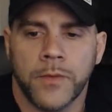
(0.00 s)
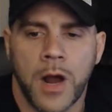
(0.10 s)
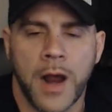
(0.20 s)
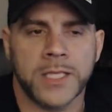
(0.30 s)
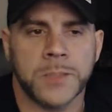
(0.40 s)

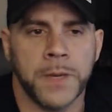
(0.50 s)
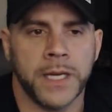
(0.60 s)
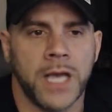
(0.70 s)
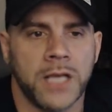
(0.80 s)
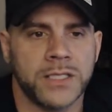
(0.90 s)
All right,
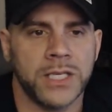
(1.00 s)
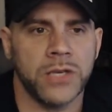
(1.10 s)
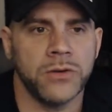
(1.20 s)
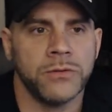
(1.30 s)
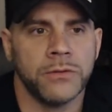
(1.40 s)
Smitty. I'll see
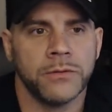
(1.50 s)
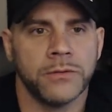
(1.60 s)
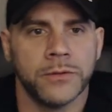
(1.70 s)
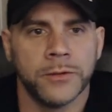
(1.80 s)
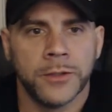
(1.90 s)
you.
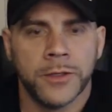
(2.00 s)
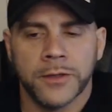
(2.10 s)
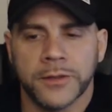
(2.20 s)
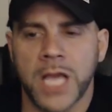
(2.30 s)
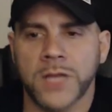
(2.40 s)

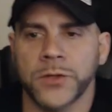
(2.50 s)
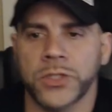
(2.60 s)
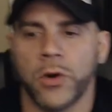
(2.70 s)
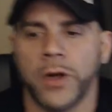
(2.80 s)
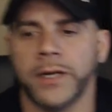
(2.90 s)
Thanks for
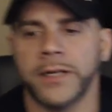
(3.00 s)
joining